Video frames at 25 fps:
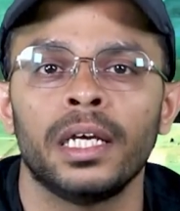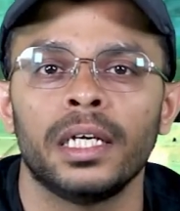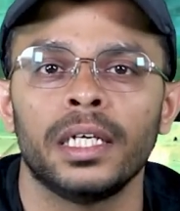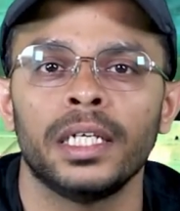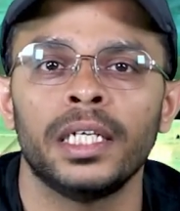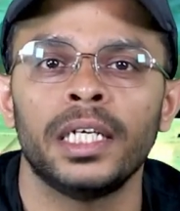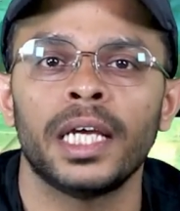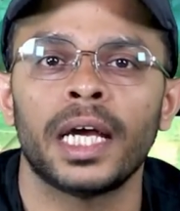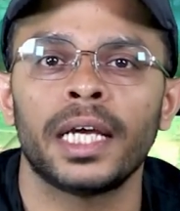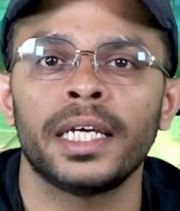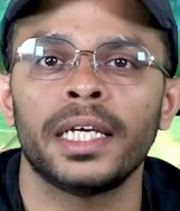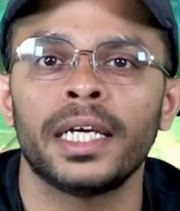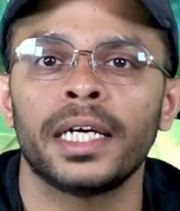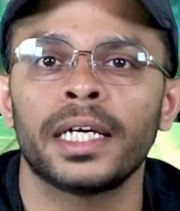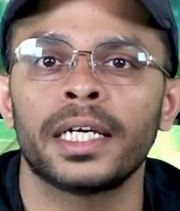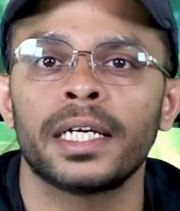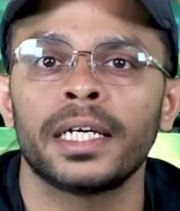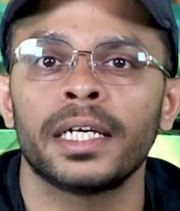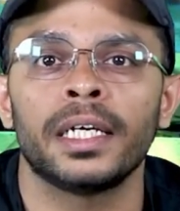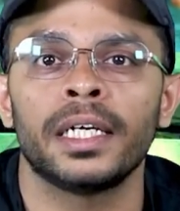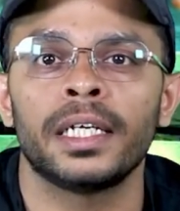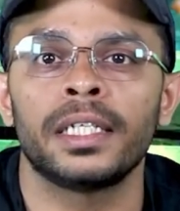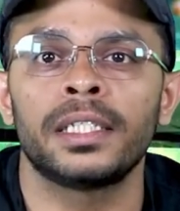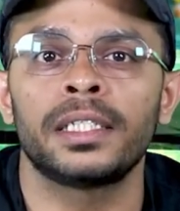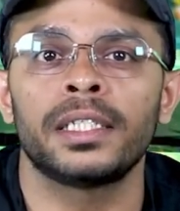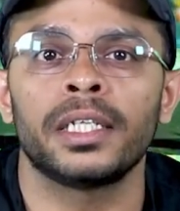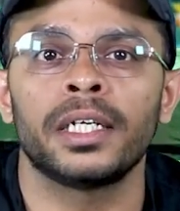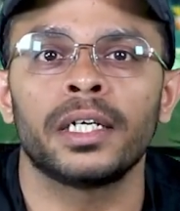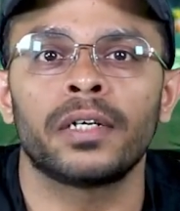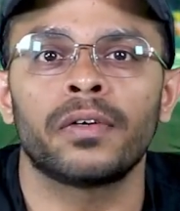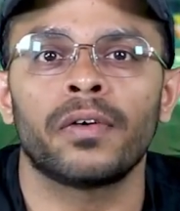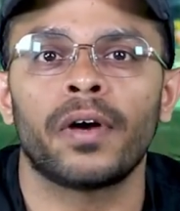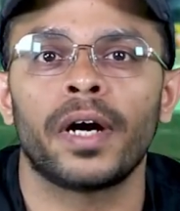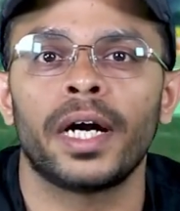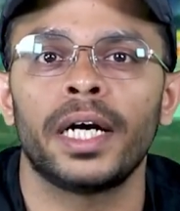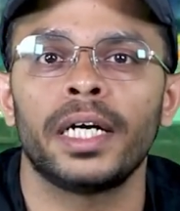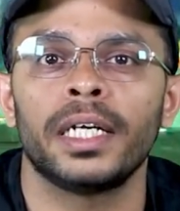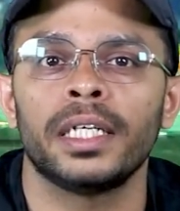EIA is
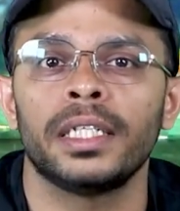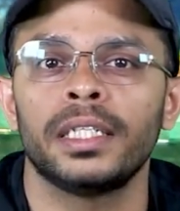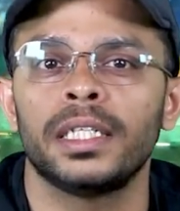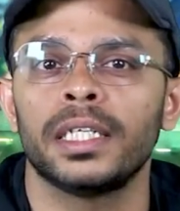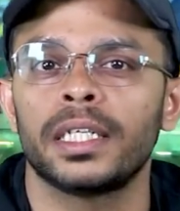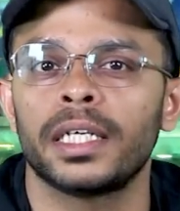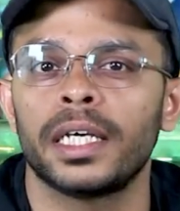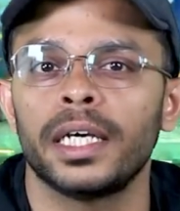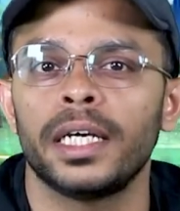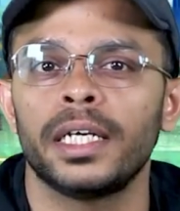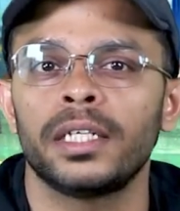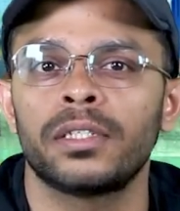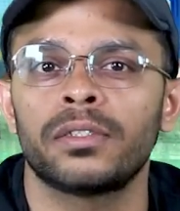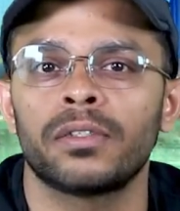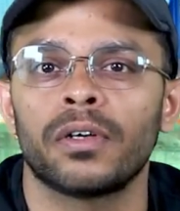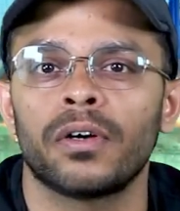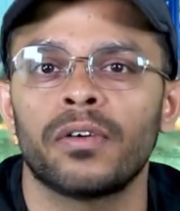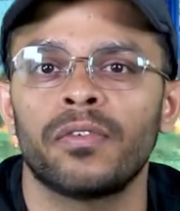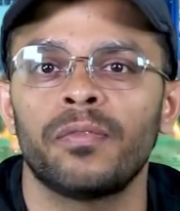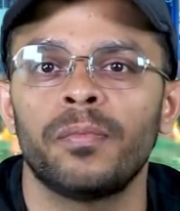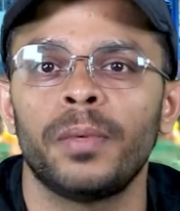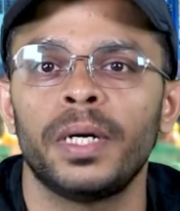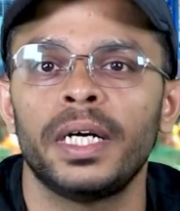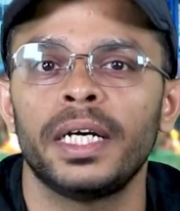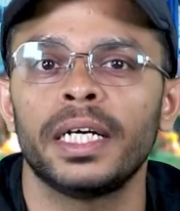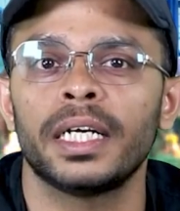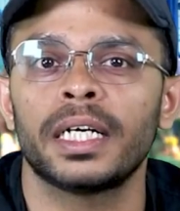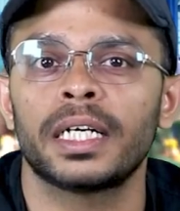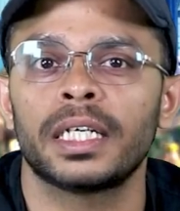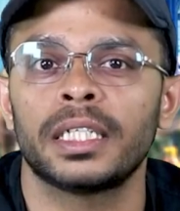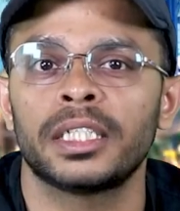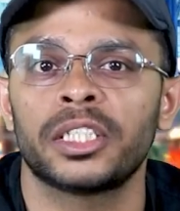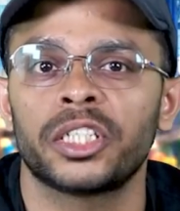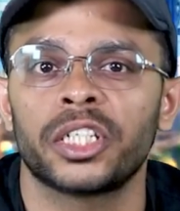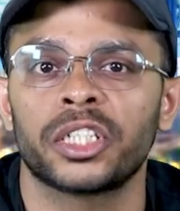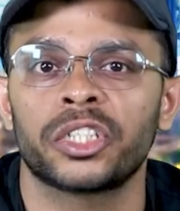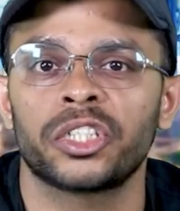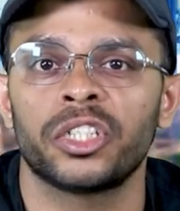required in the case of building
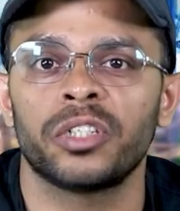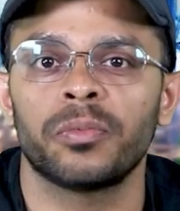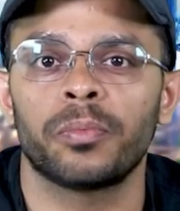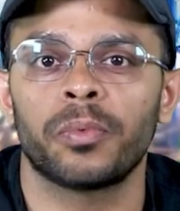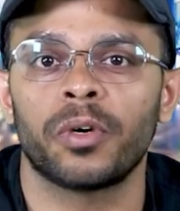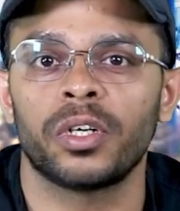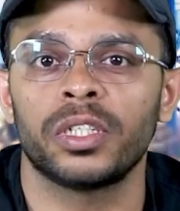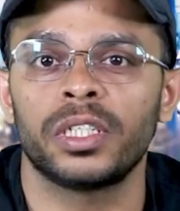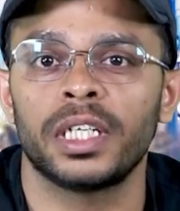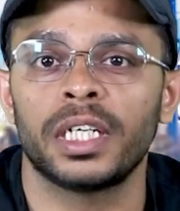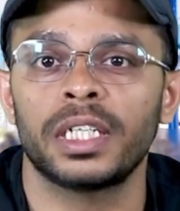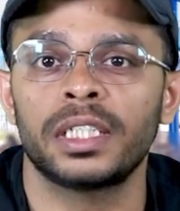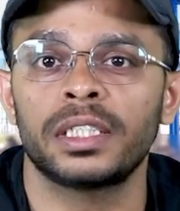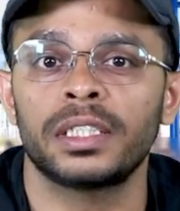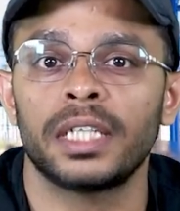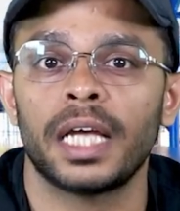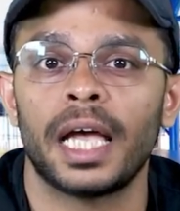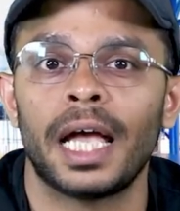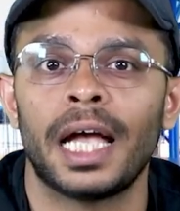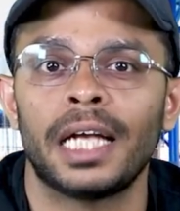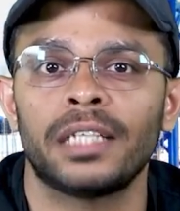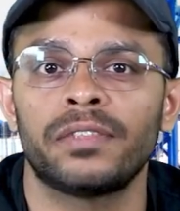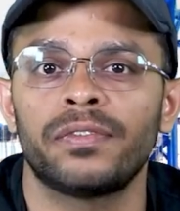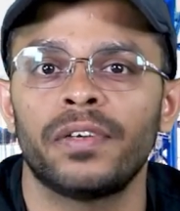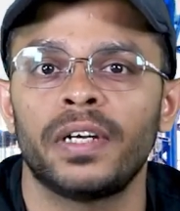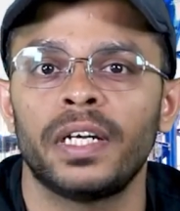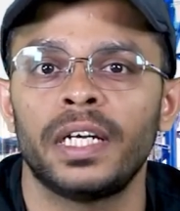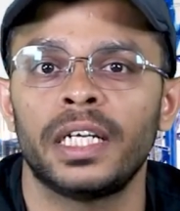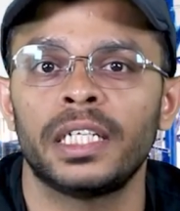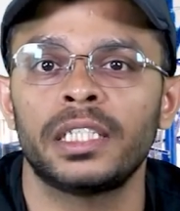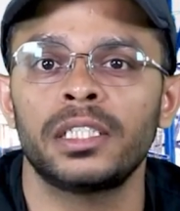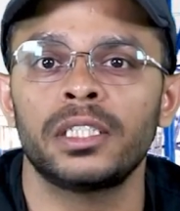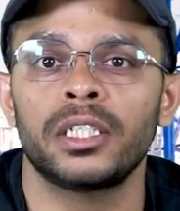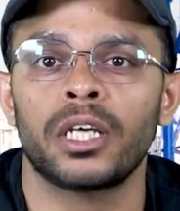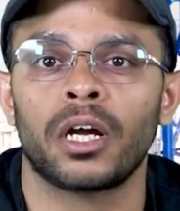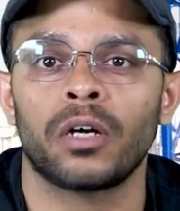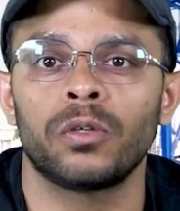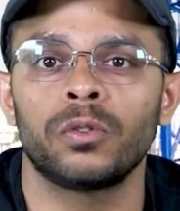construction projects as well
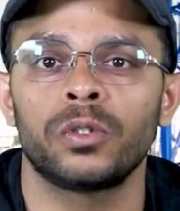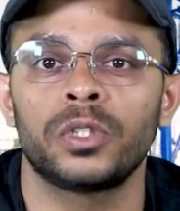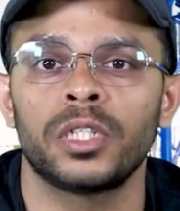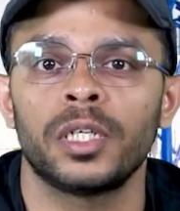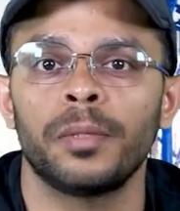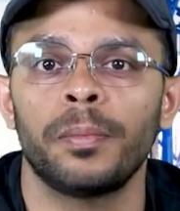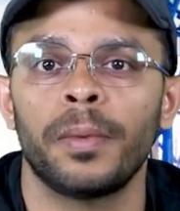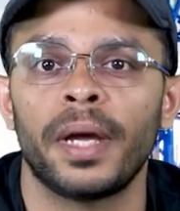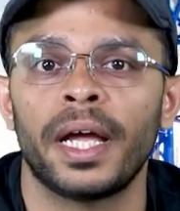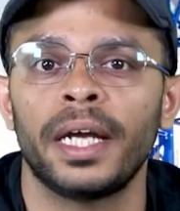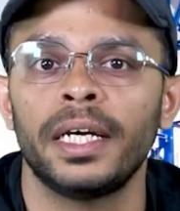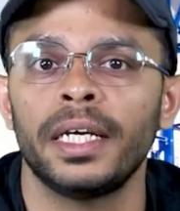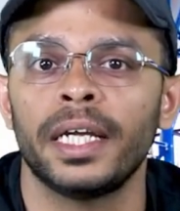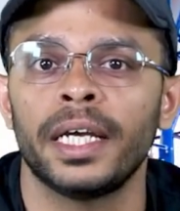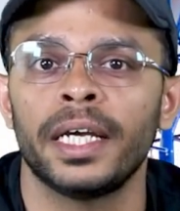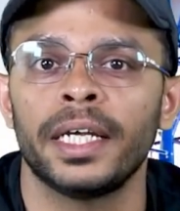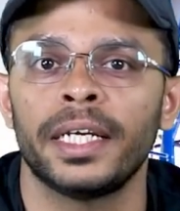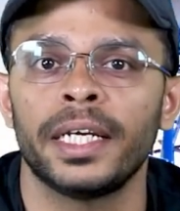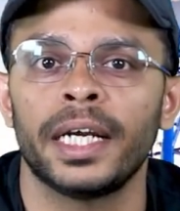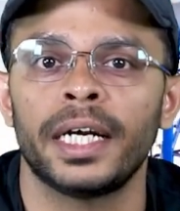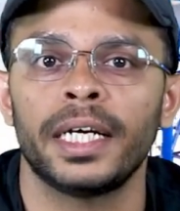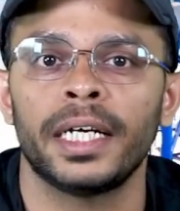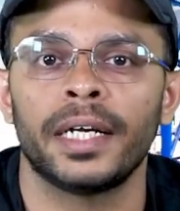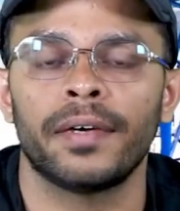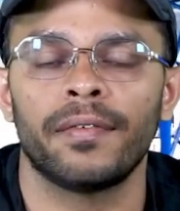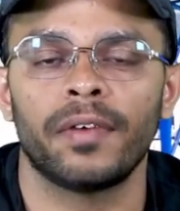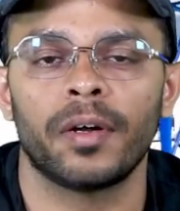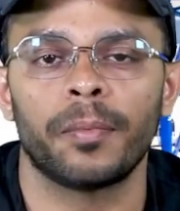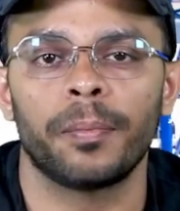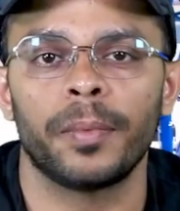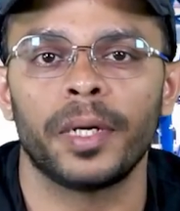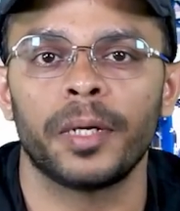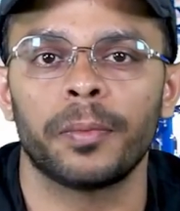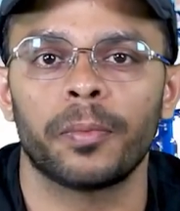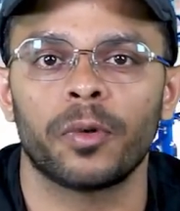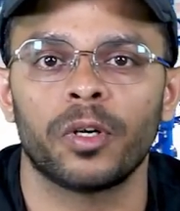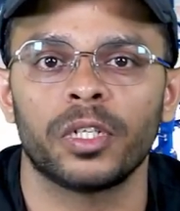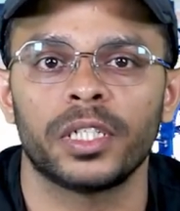as township and area
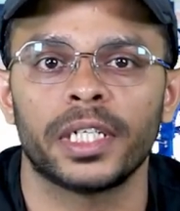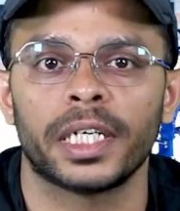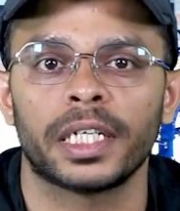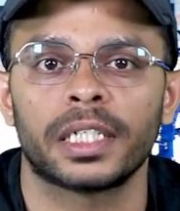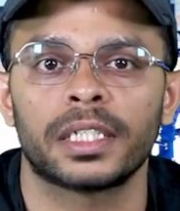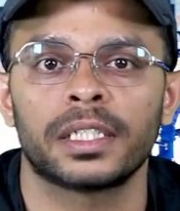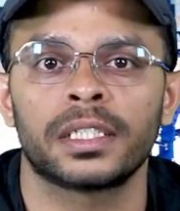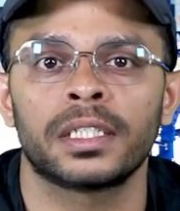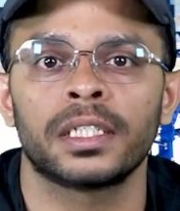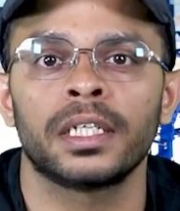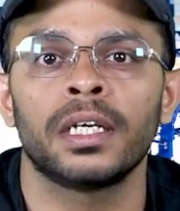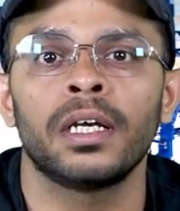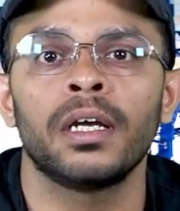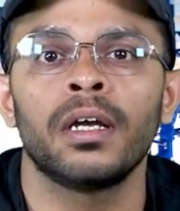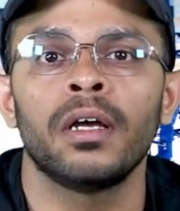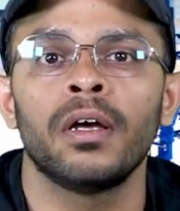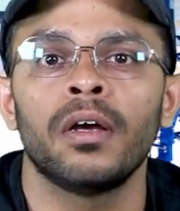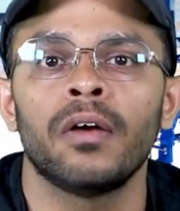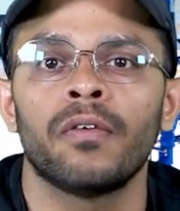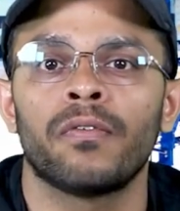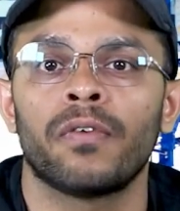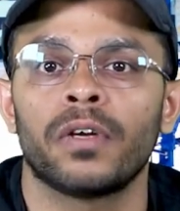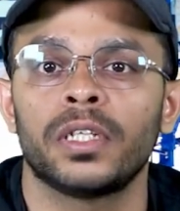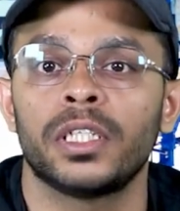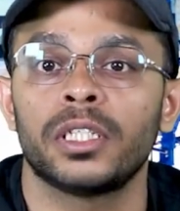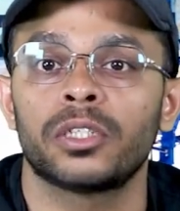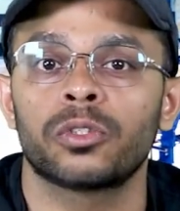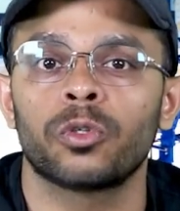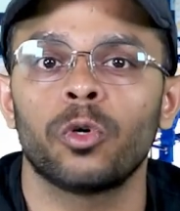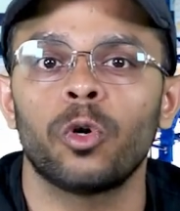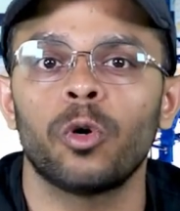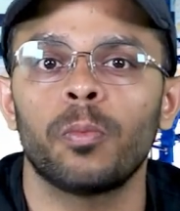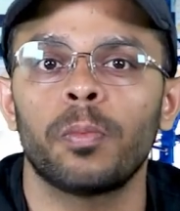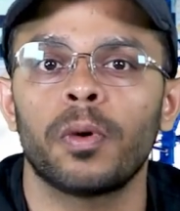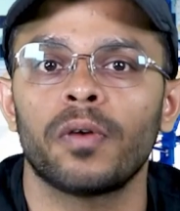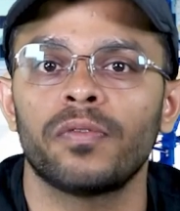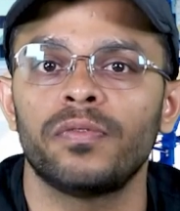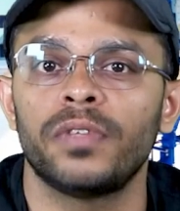development projects. For the
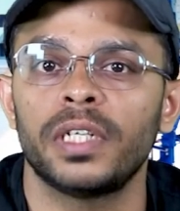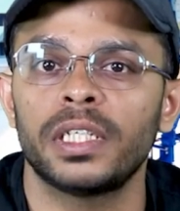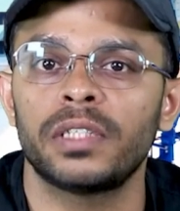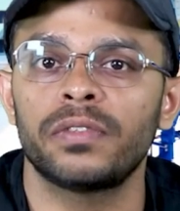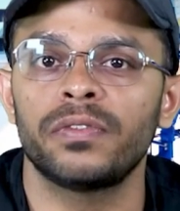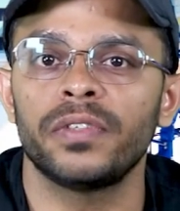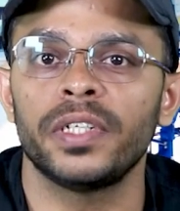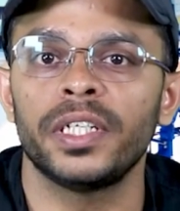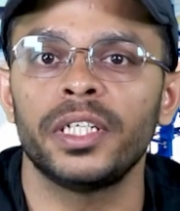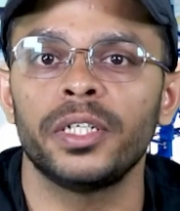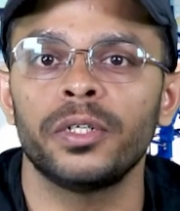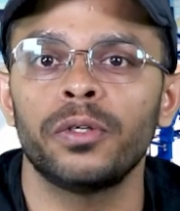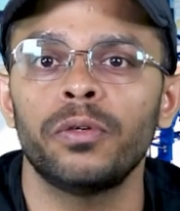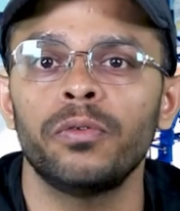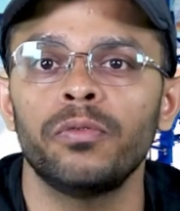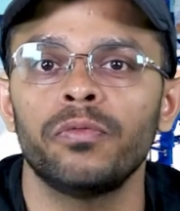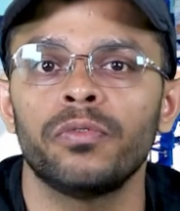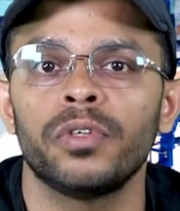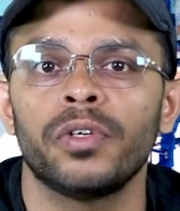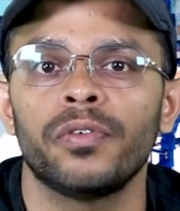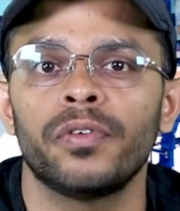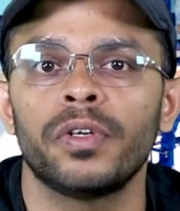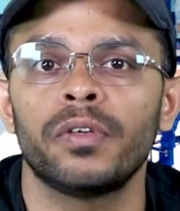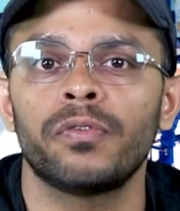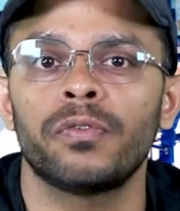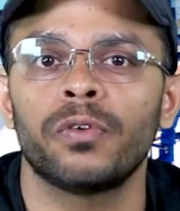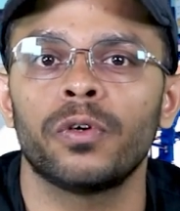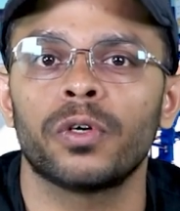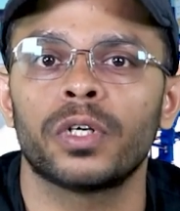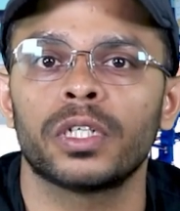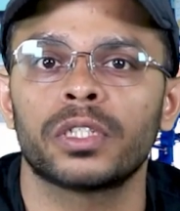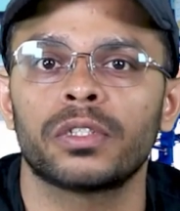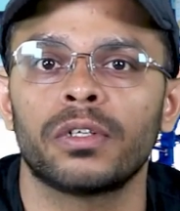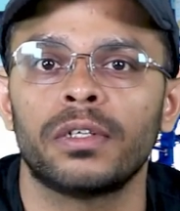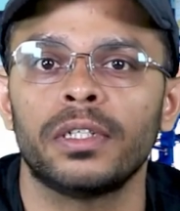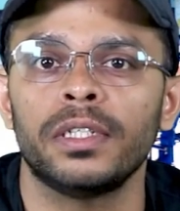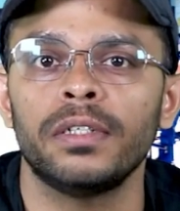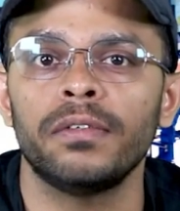scope of this video, we will
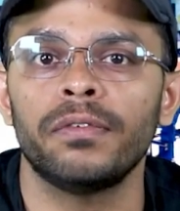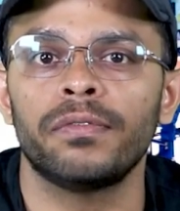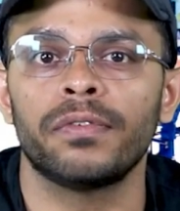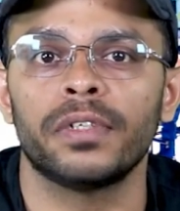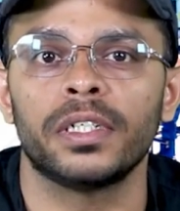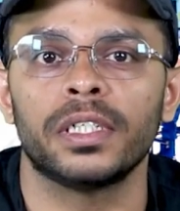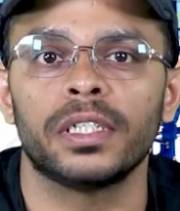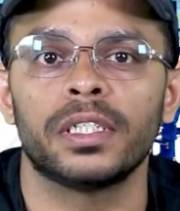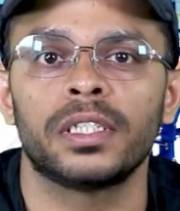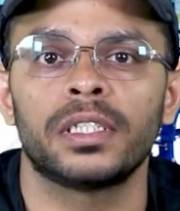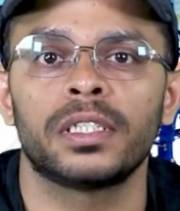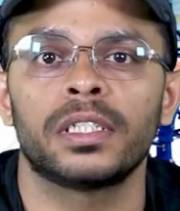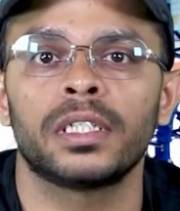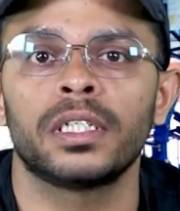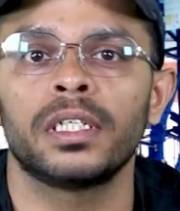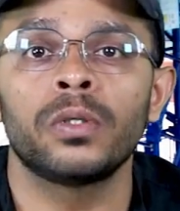focus on the first.